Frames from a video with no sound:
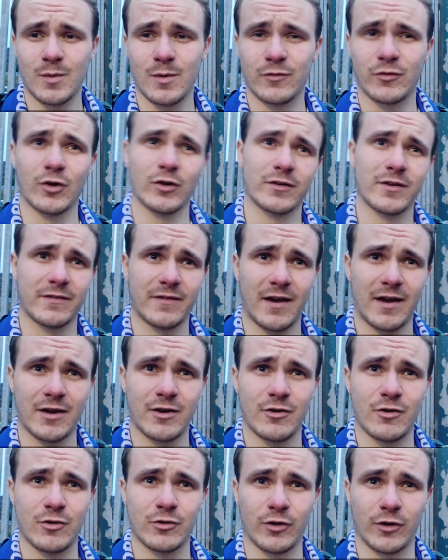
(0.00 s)
We've got
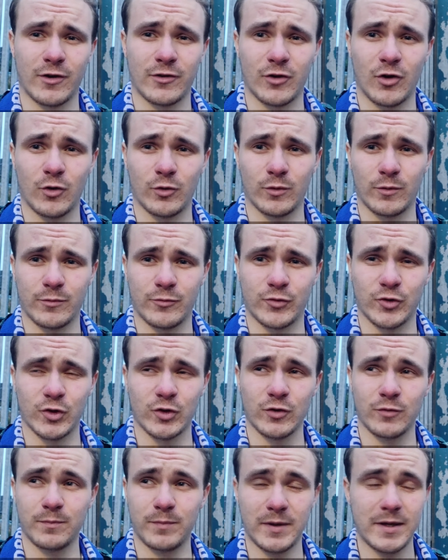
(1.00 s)
Desire, who's on his own up
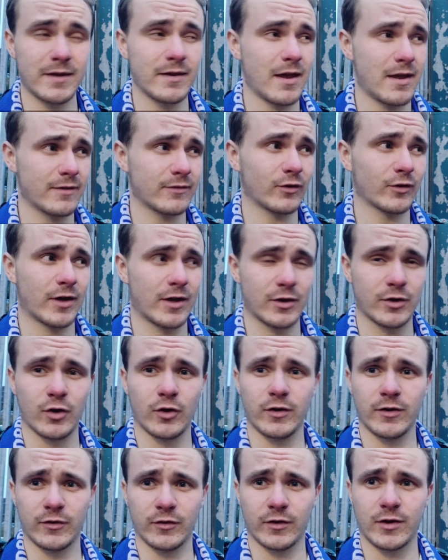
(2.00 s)
front, but he's looking
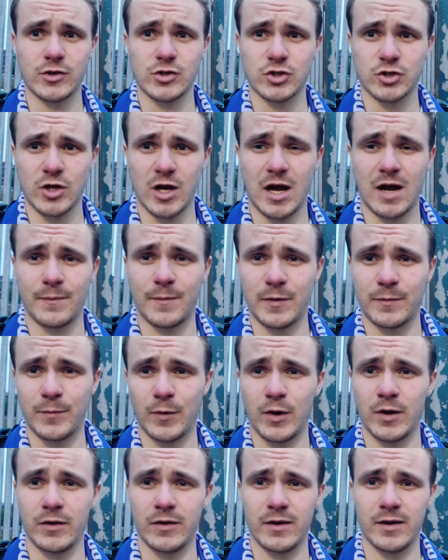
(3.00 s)
good, he's looking sharp, he's
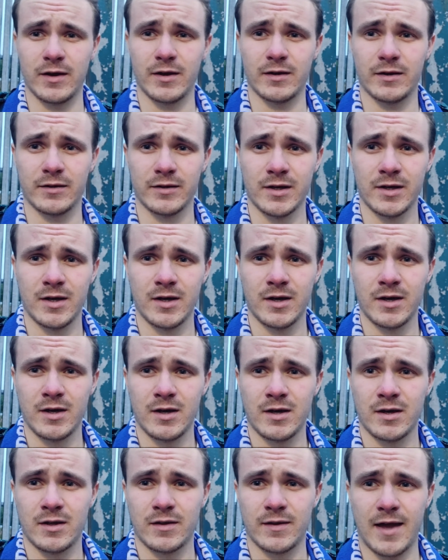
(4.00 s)
putting the
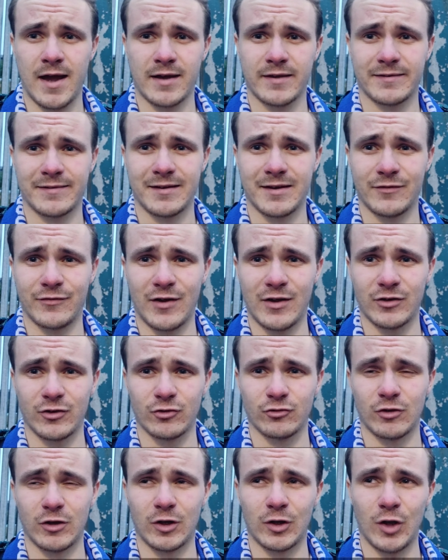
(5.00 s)
Exeter defence
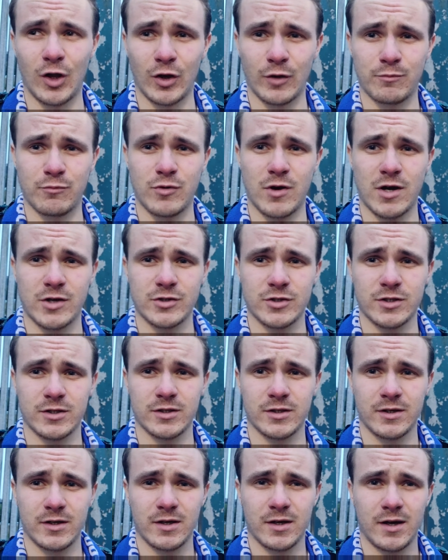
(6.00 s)
under a lot of pressure.
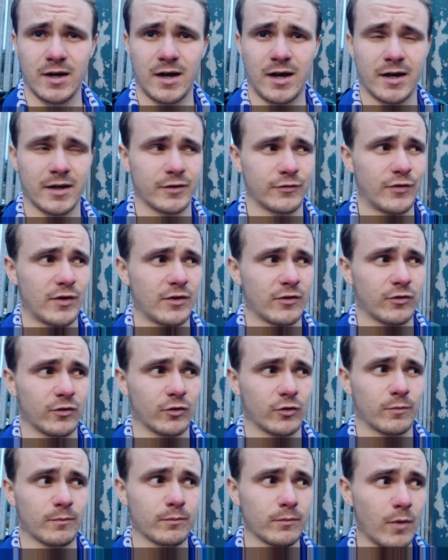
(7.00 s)
Our defence
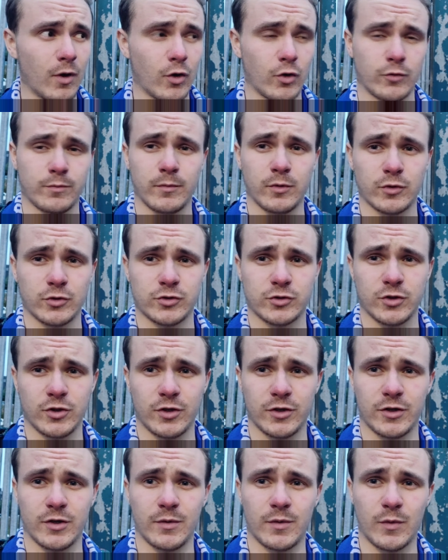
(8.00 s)
looks much
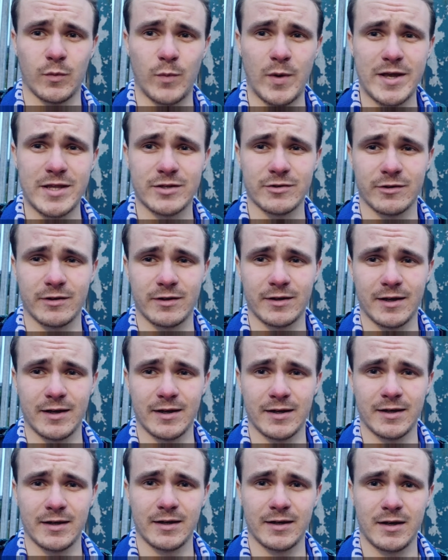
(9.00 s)
sturdier with Wheater in there.